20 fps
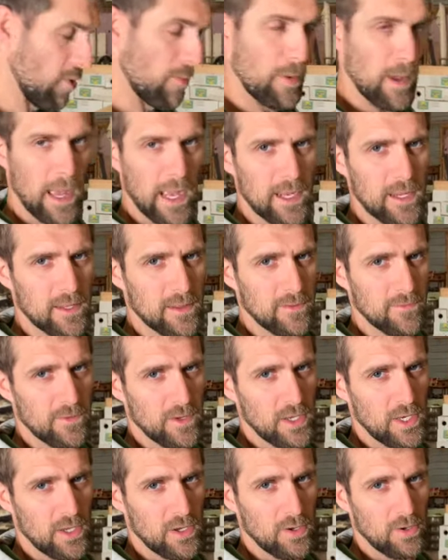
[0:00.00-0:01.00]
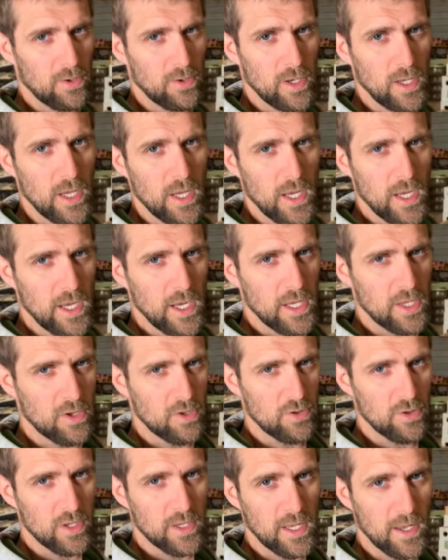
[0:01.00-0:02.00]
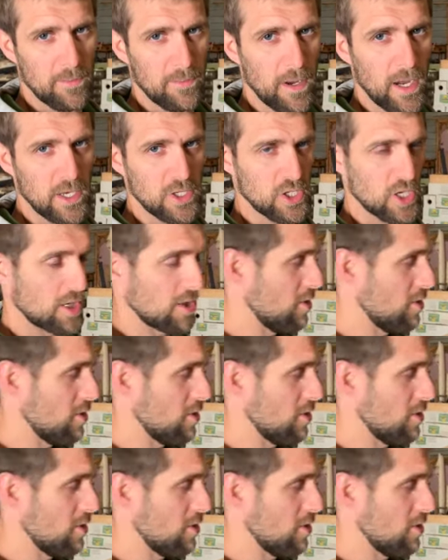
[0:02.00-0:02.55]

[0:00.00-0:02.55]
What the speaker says: back in the video and you look at my chicken